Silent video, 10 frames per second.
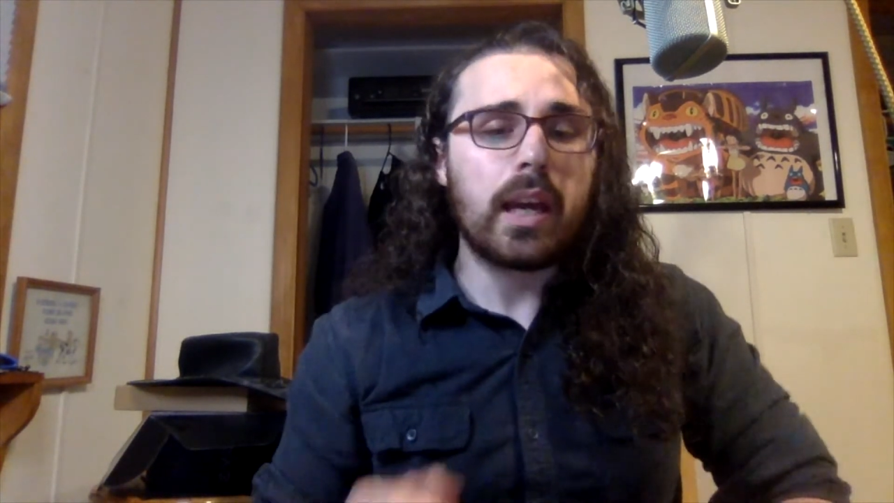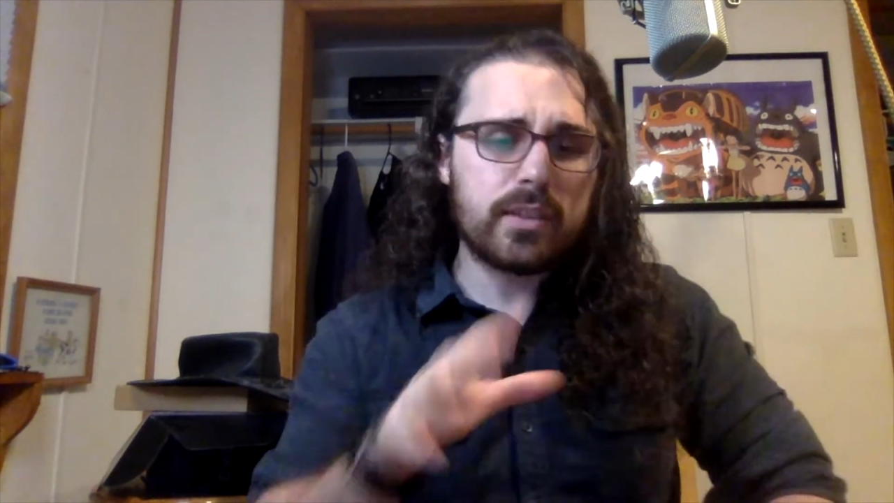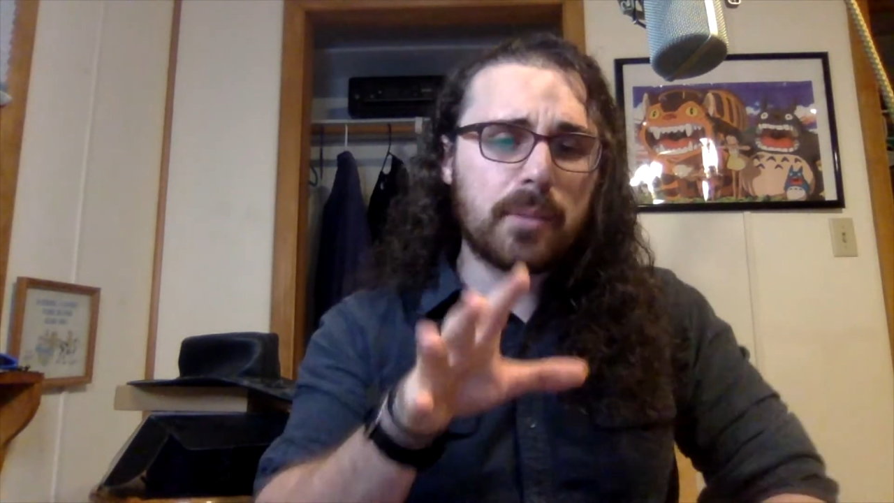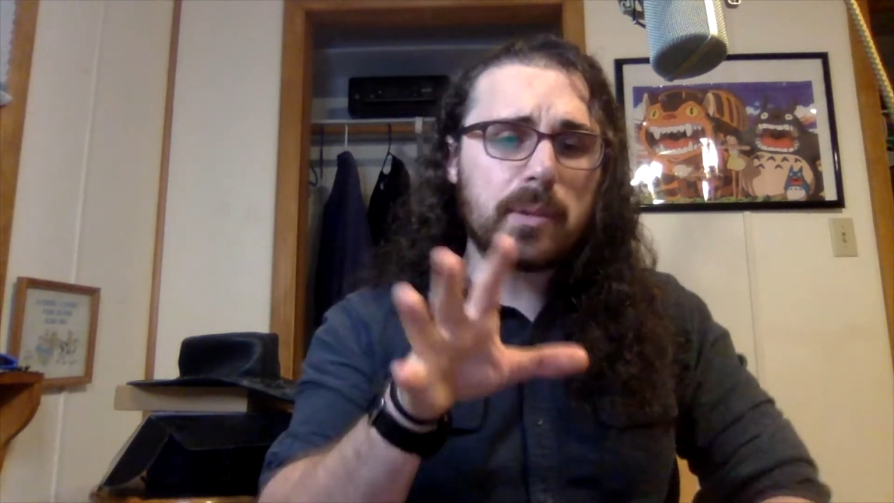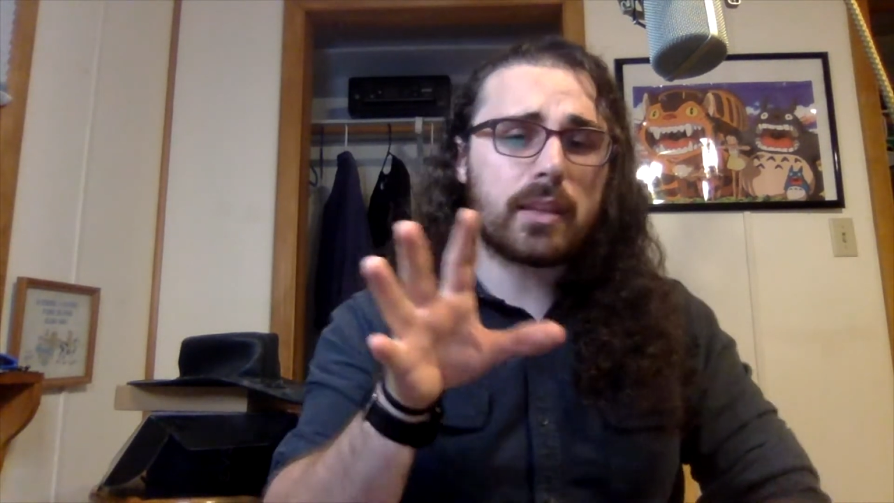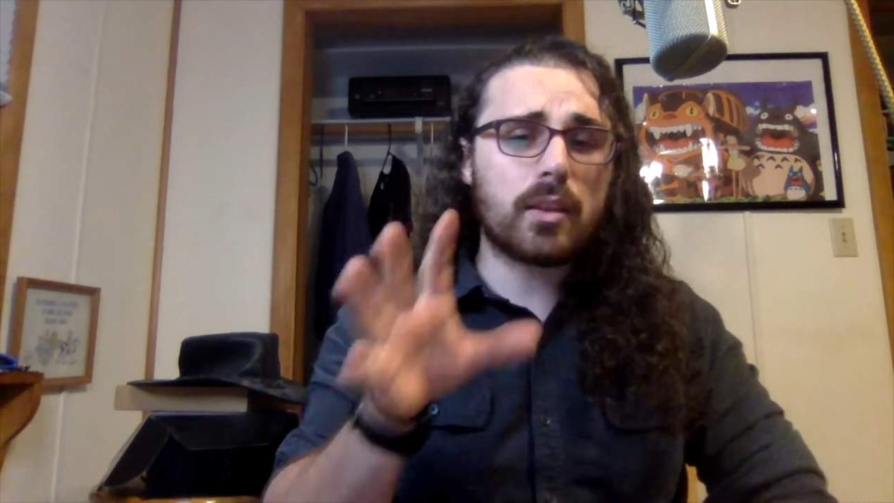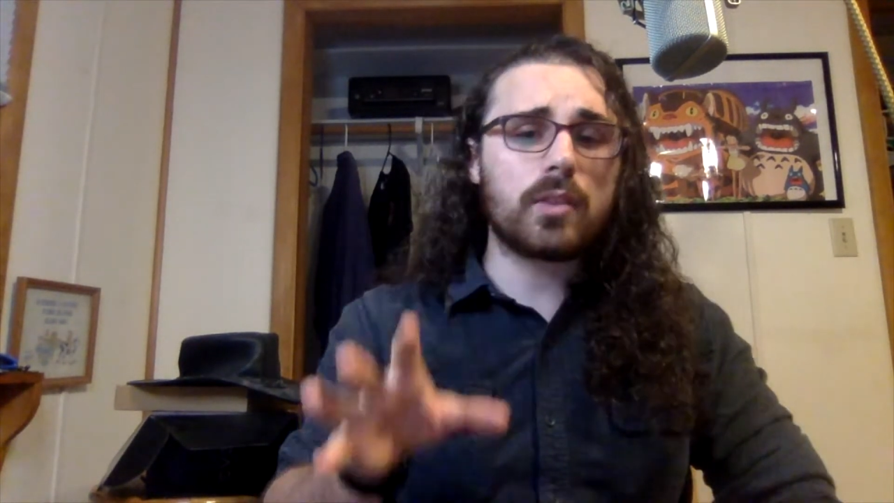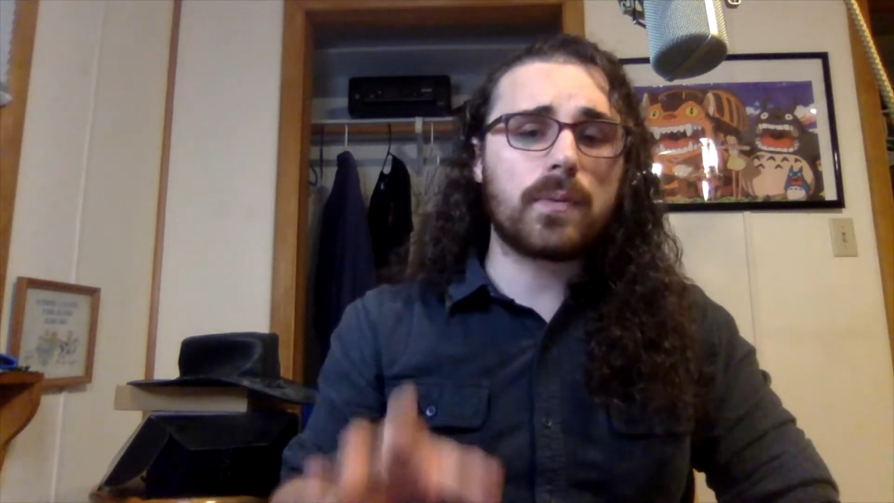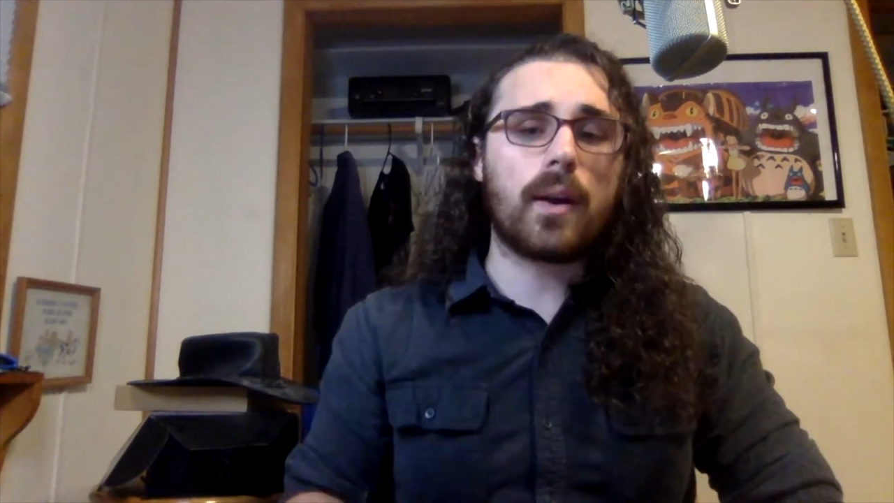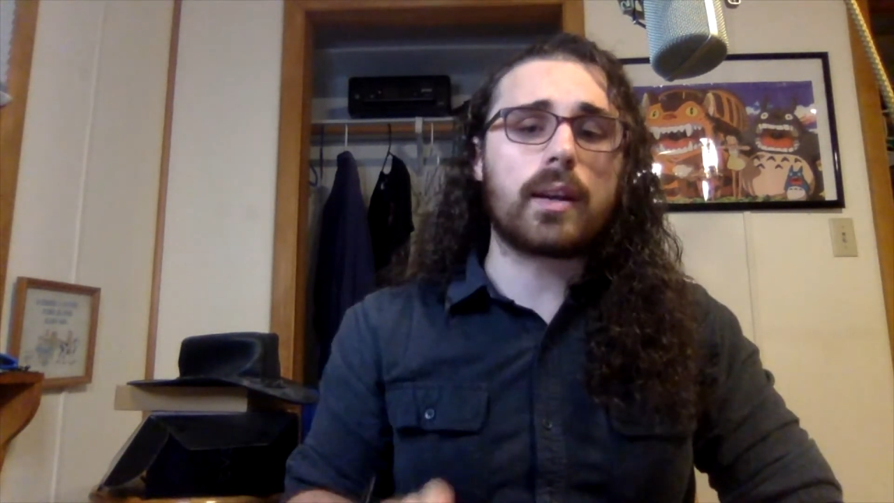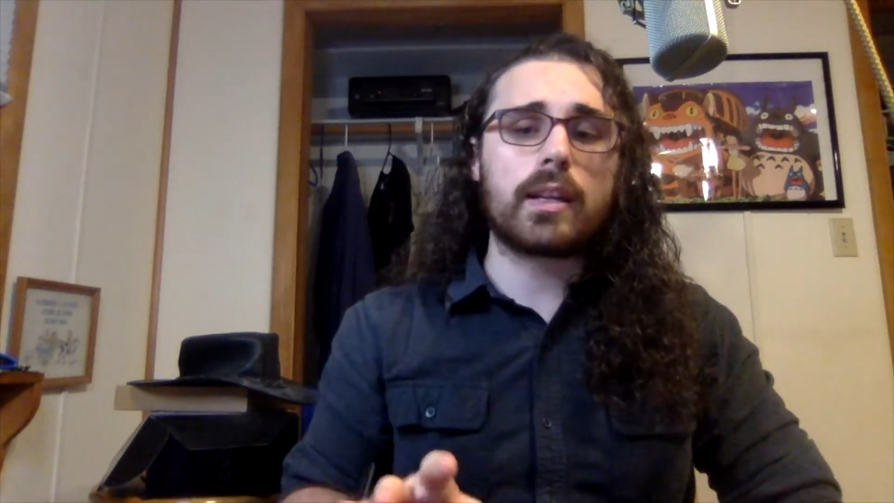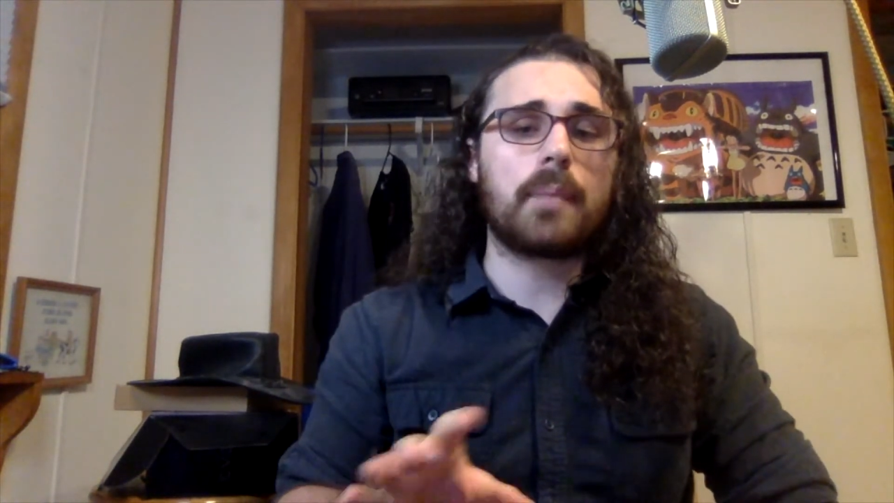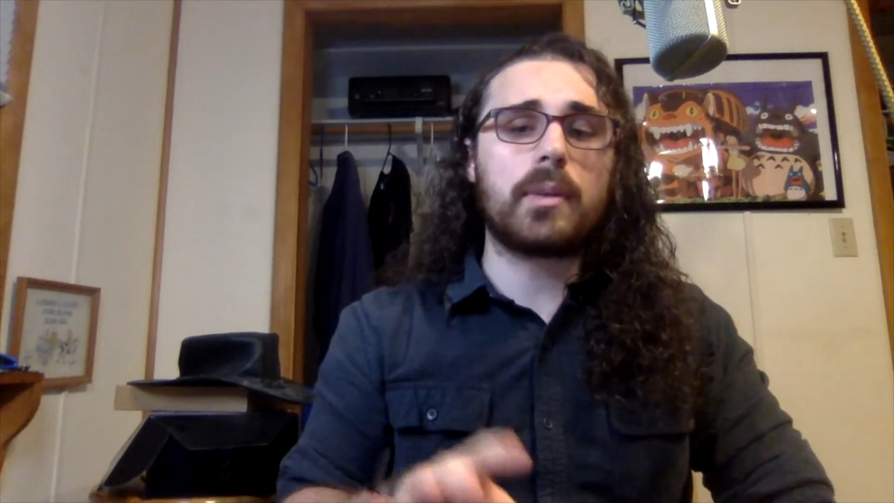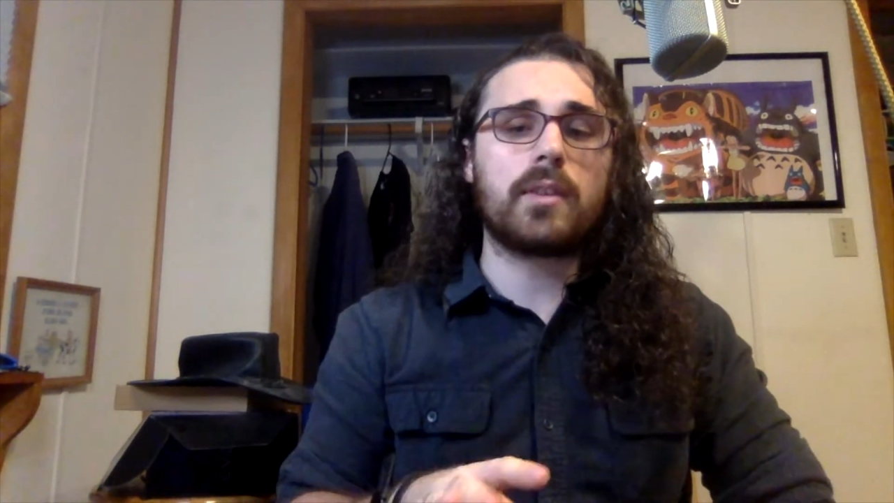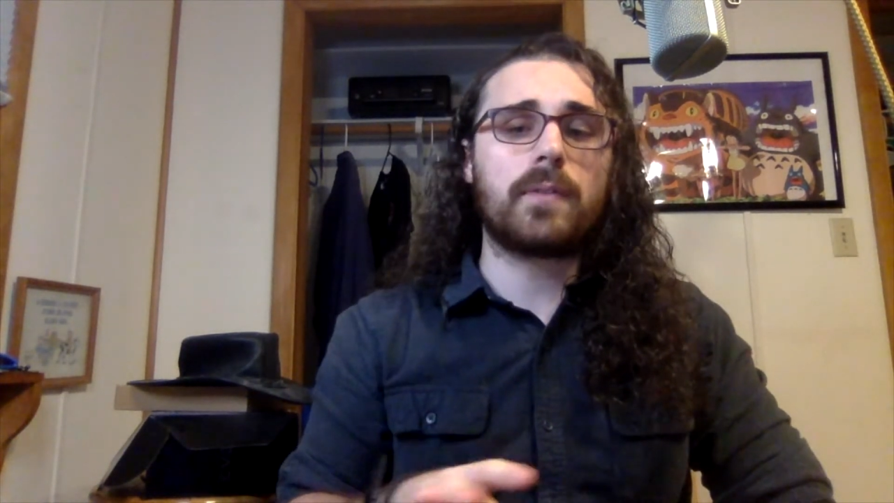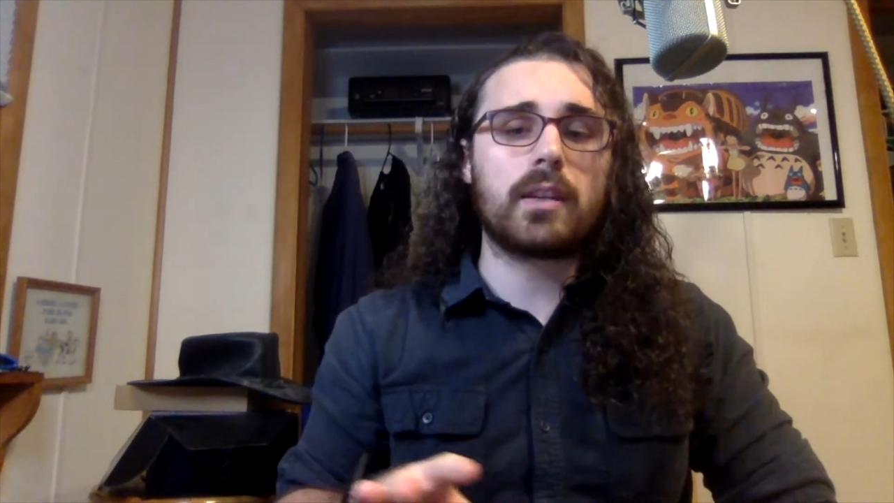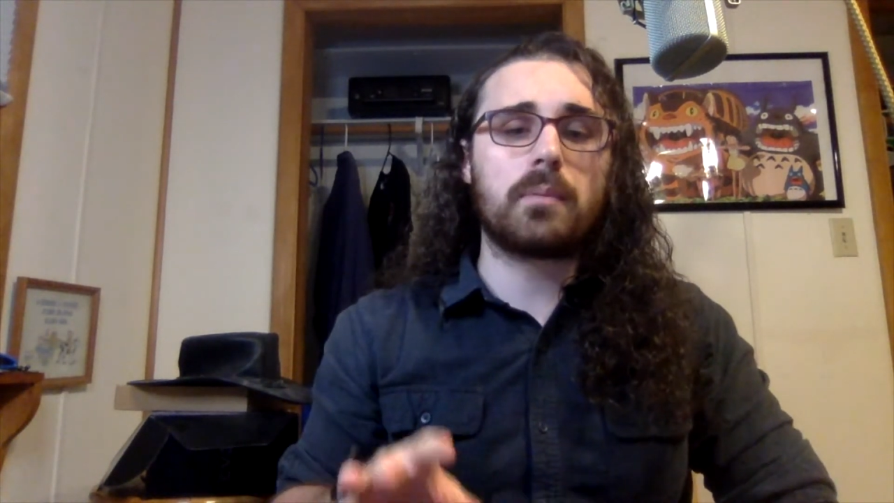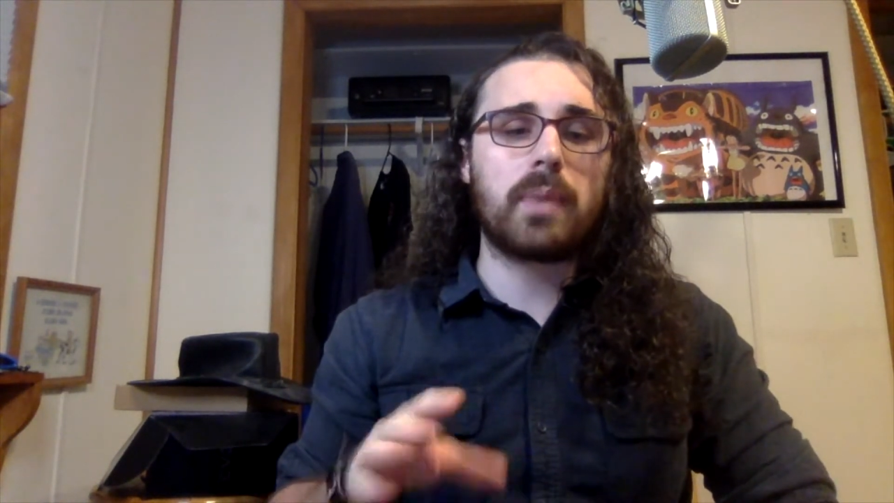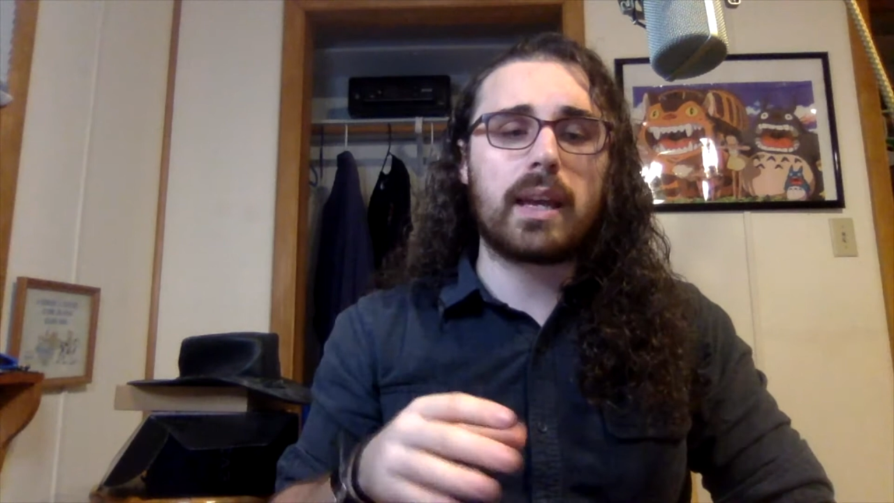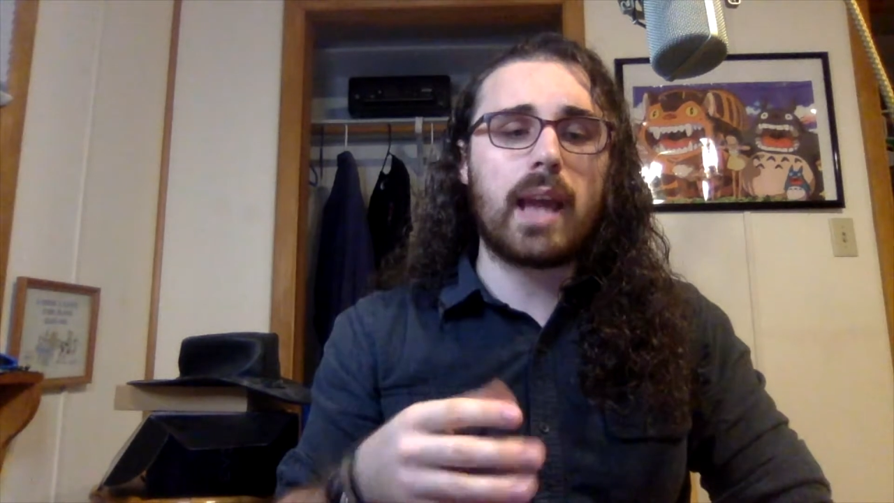It's something that thus far cannot be defended by